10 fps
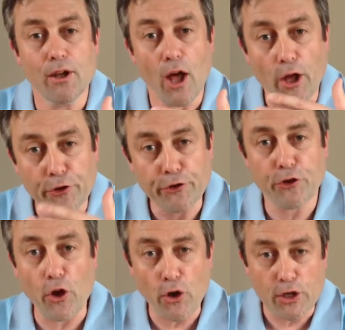a
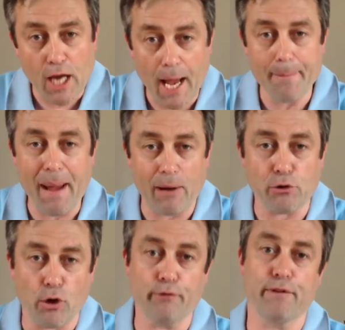certain
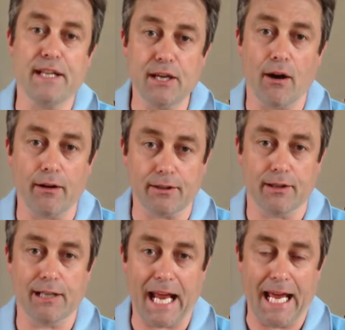amount of vineyard
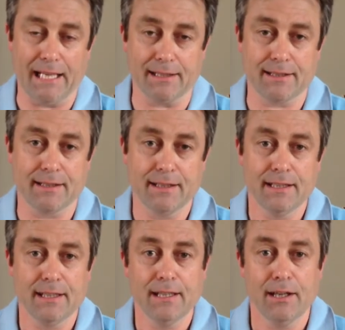land.
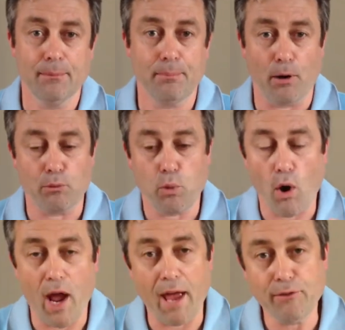But
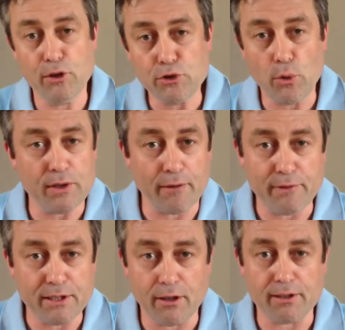whatever you do on that
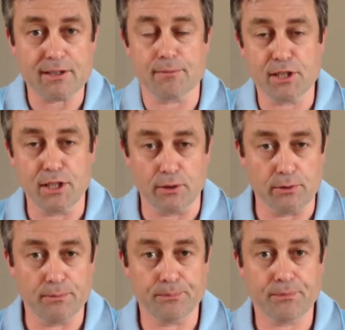vineyard is up to you.
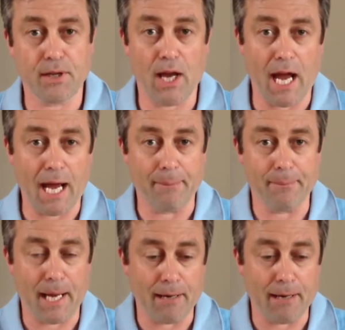And